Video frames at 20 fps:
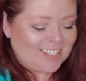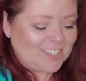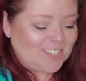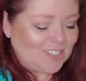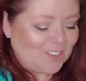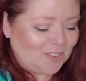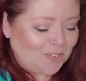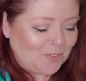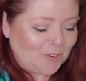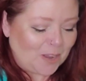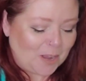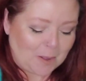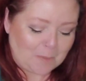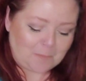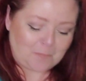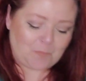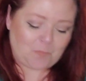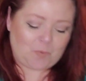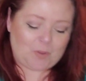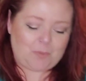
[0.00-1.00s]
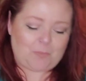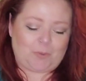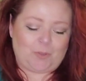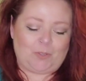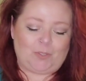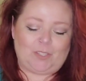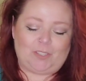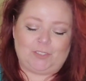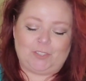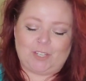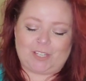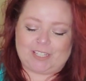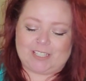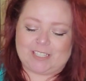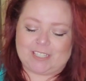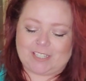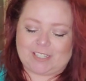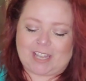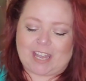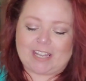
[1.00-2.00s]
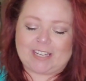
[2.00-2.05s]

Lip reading: So we will look into